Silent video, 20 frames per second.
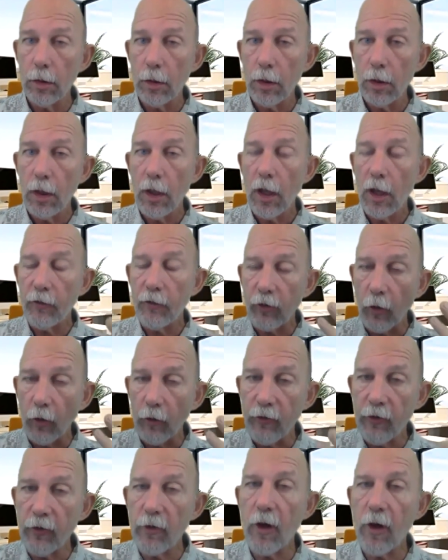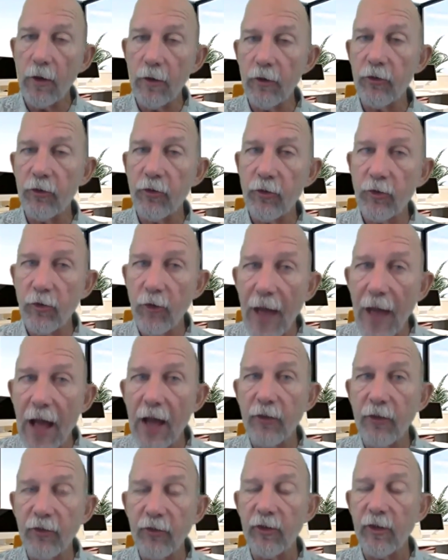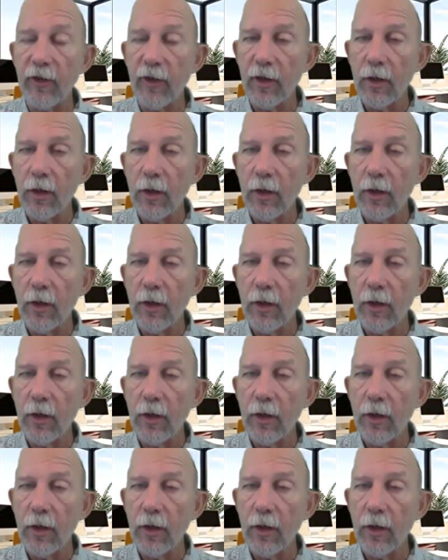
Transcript: And so if you're under stress,